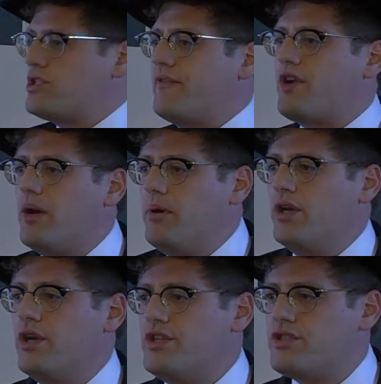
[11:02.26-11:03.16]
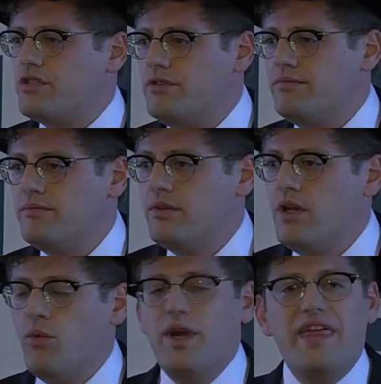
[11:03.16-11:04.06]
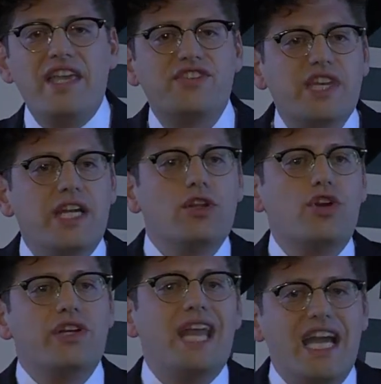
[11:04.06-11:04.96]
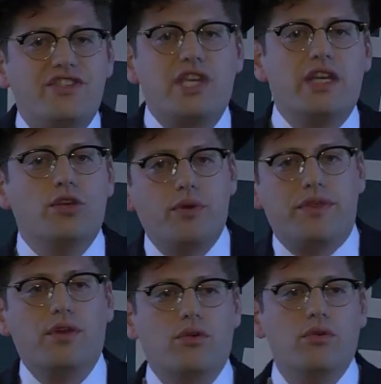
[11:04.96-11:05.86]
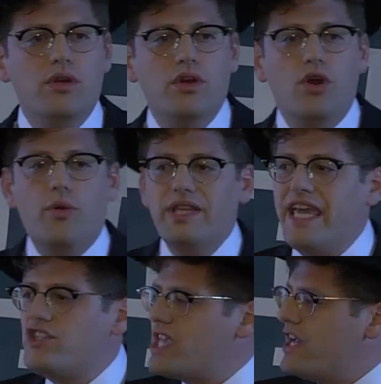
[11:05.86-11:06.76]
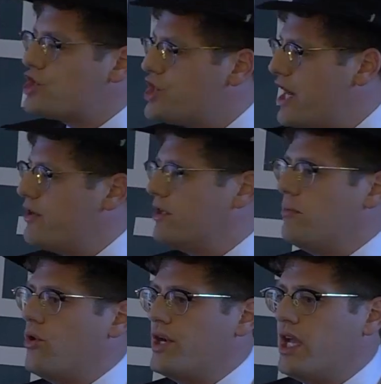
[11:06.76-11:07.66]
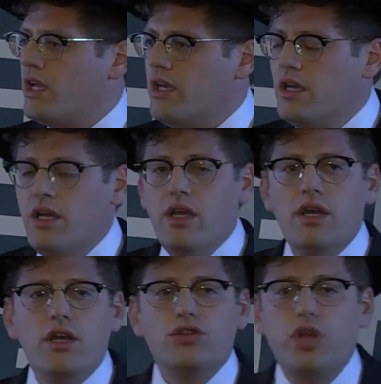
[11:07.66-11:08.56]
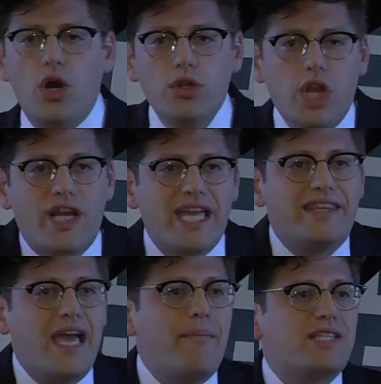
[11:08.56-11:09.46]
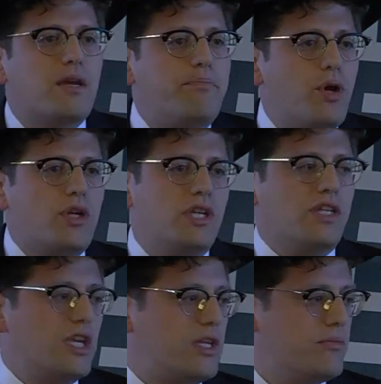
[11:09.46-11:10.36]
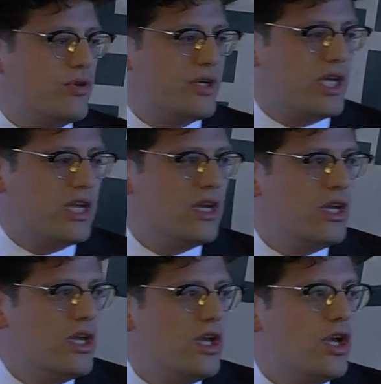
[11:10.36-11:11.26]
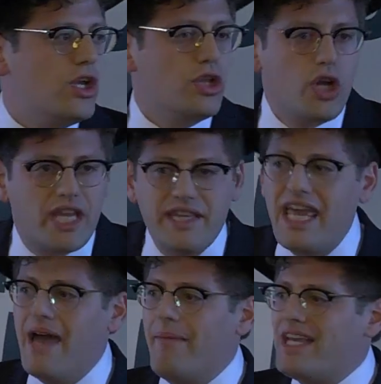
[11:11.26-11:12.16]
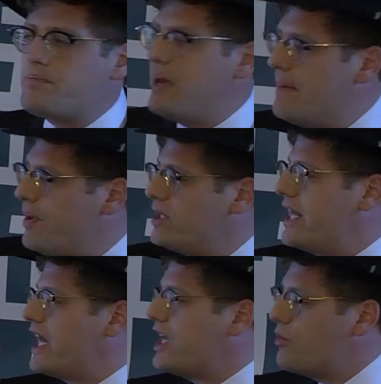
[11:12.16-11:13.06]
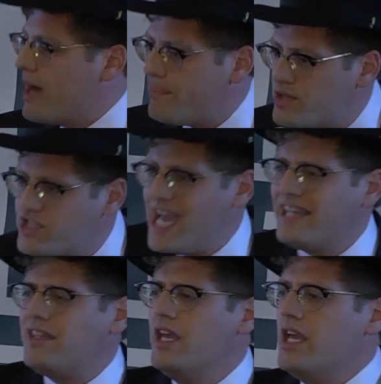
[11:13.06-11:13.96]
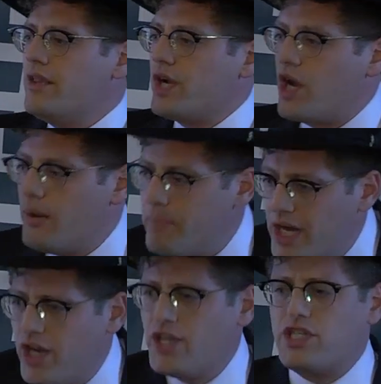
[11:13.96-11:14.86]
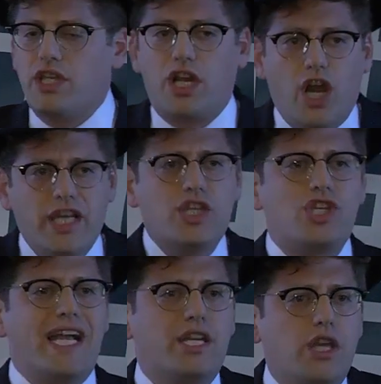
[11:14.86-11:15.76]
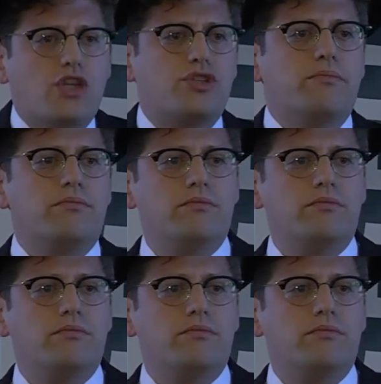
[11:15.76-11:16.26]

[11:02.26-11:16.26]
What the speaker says: of karbanos. When they sit and learn Night Seder with you, or when they say a shir in the morning, don't look at them as a burden on the community. Look at them as people that are going to represent the karbanos in the Kodesh HaKadoshim.